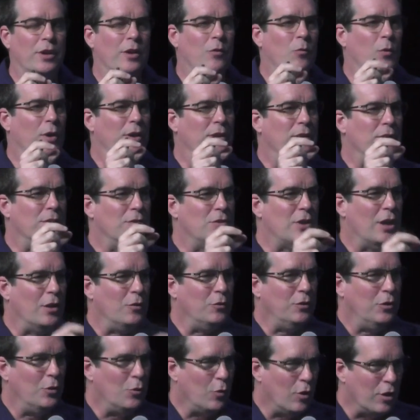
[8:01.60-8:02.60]
and when the
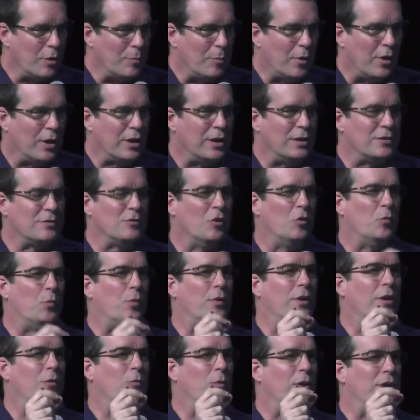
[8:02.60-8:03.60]
New York markets
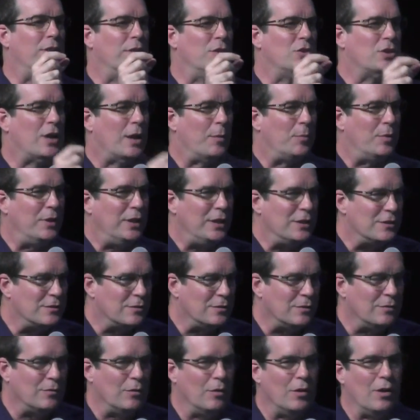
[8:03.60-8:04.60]
open and when the Japanese
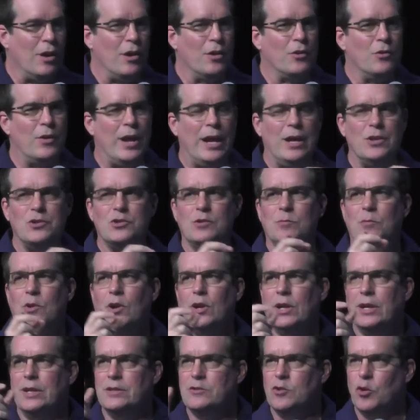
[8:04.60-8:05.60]
and other Asian
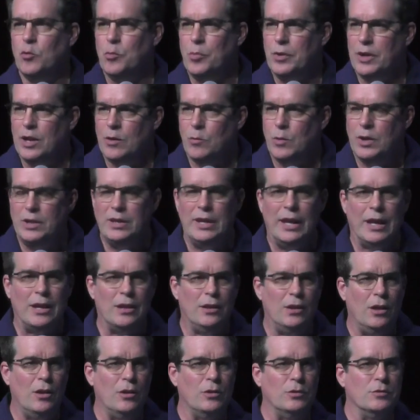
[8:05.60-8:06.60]
markets open and when they
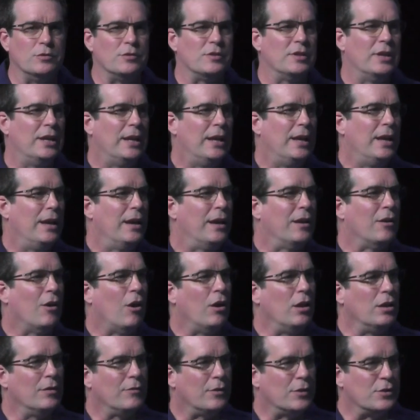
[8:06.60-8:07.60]
close. And
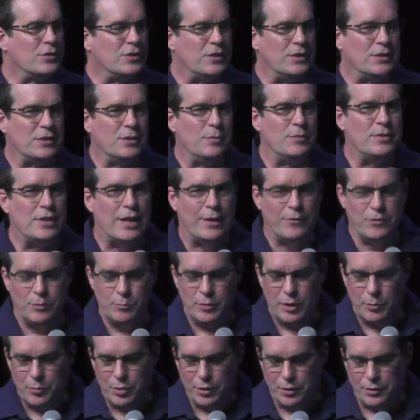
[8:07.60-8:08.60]
all of our systems have to
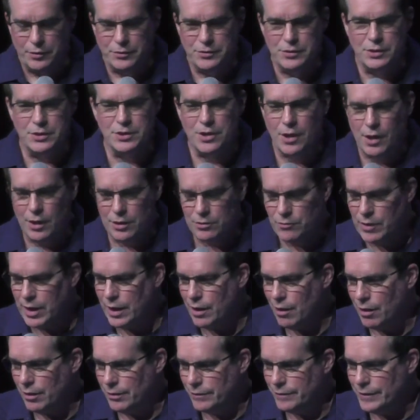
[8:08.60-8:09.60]
be built to tolerate
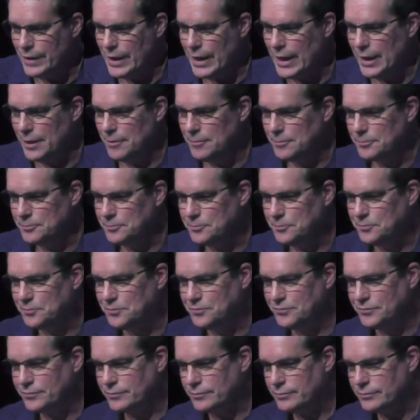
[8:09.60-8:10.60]
all of that.
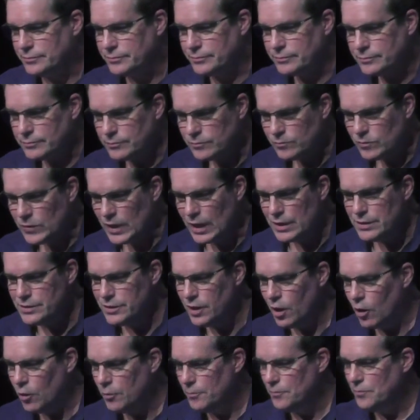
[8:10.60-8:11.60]

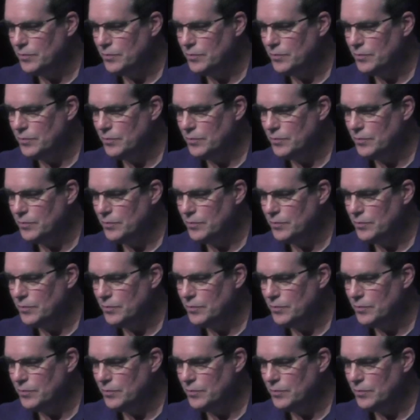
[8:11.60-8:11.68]
So,